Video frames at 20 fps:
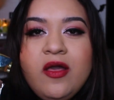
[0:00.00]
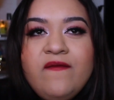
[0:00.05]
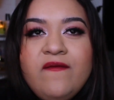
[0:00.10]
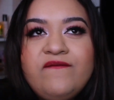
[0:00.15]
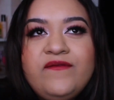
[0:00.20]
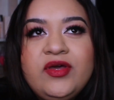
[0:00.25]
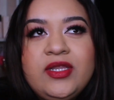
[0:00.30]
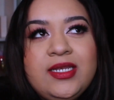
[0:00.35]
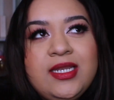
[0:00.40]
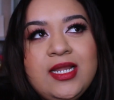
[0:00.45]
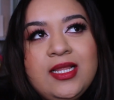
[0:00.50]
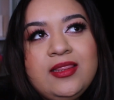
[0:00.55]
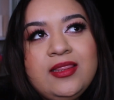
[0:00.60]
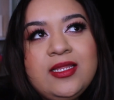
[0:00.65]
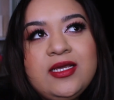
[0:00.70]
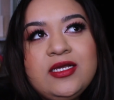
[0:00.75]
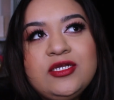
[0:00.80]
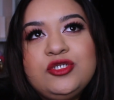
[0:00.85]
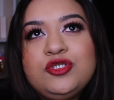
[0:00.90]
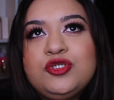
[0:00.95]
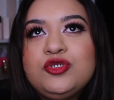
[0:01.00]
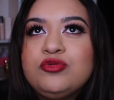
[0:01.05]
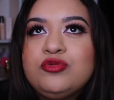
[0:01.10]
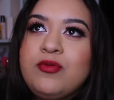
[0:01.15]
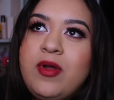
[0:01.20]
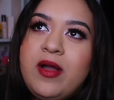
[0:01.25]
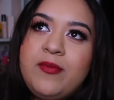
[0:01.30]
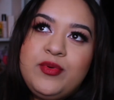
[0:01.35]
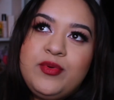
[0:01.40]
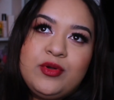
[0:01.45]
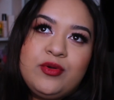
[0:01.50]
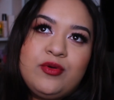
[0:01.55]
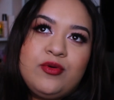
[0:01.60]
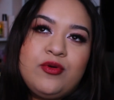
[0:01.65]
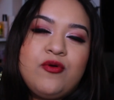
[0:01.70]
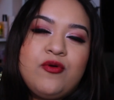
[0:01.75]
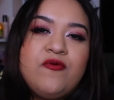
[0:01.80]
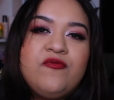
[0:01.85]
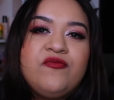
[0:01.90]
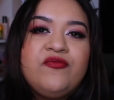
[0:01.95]
vanilla,
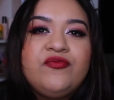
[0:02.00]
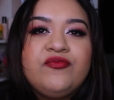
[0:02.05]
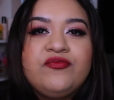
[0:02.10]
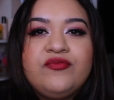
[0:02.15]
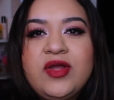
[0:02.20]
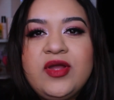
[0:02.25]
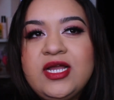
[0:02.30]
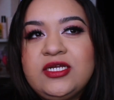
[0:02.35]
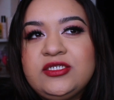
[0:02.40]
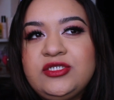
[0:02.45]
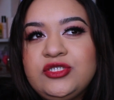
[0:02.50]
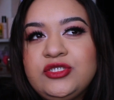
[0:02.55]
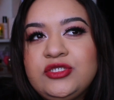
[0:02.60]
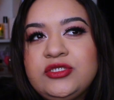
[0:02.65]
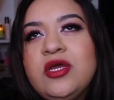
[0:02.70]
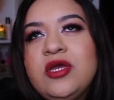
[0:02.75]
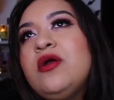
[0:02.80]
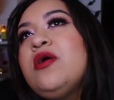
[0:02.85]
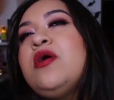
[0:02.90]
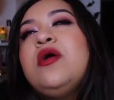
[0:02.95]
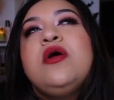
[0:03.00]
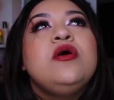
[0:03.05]
tropical, fresh,